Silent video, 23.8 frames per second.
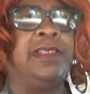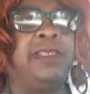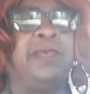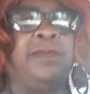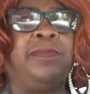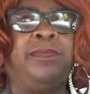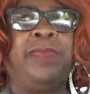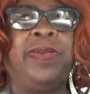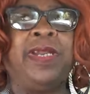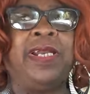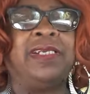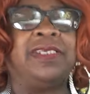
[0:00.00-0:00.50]
the
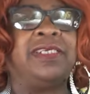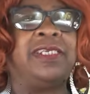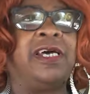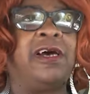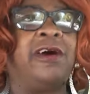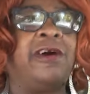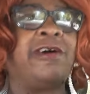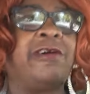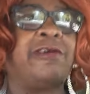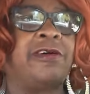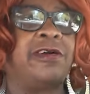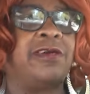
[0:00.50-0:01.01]
big
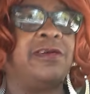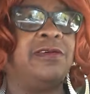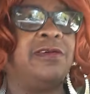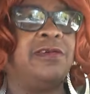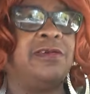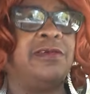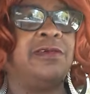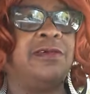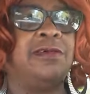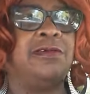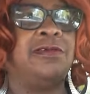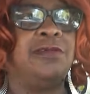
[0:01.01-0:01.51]
talk,
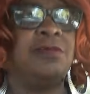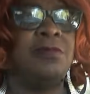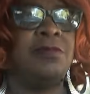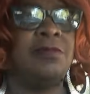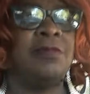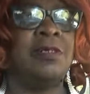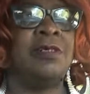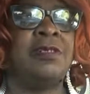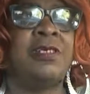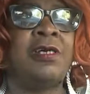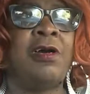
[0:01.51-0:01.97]
the